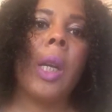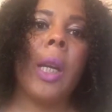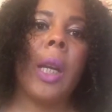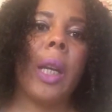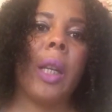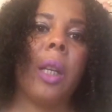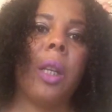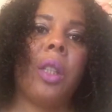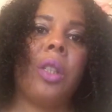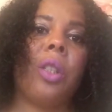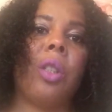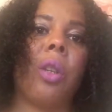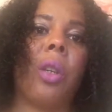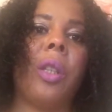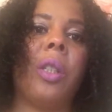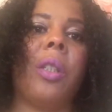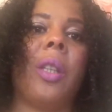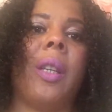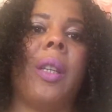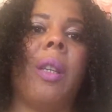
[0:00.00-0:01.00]
And then I started
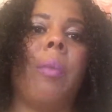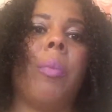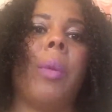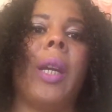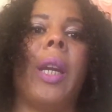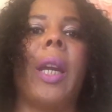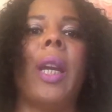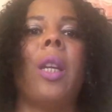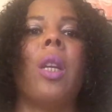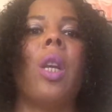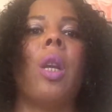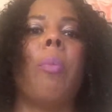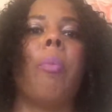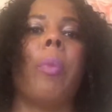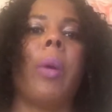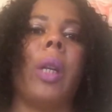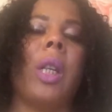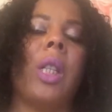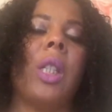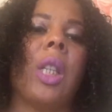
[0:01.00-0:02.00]
saying in my head,
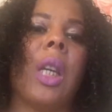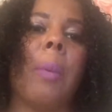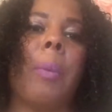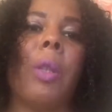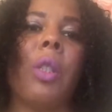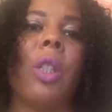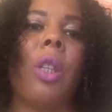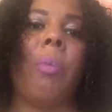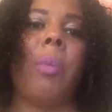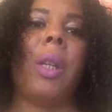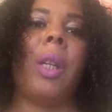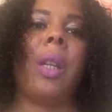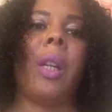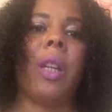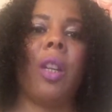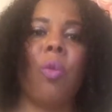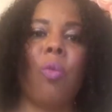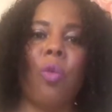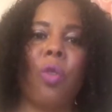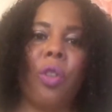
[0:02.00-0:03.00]
money's coming to me
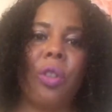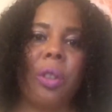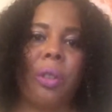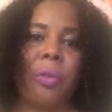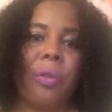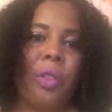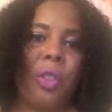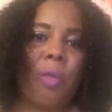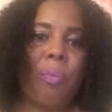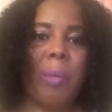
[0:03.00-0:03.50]
like a waterfall,